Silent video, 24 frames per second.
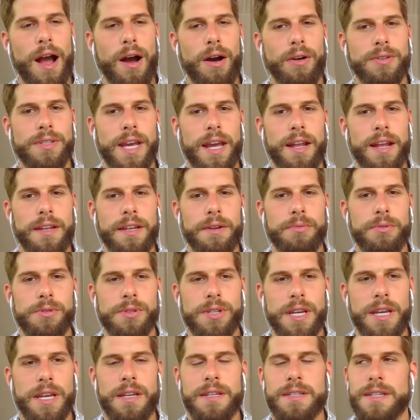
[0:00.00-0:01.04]
our daily
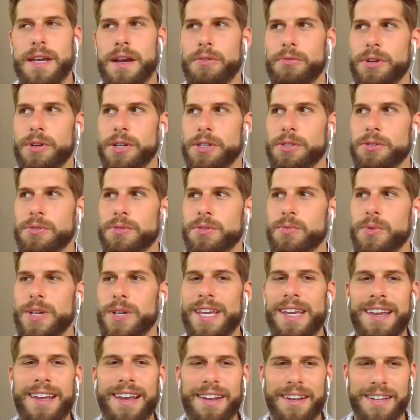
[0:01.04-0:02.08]
routines, our rituals,
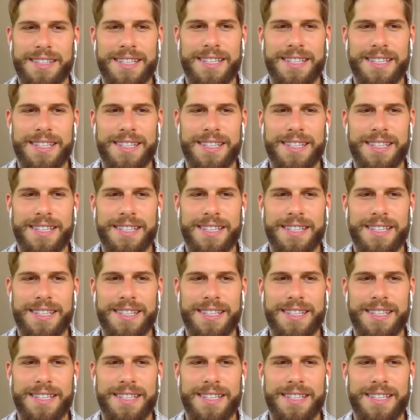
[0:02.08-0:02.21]
we can get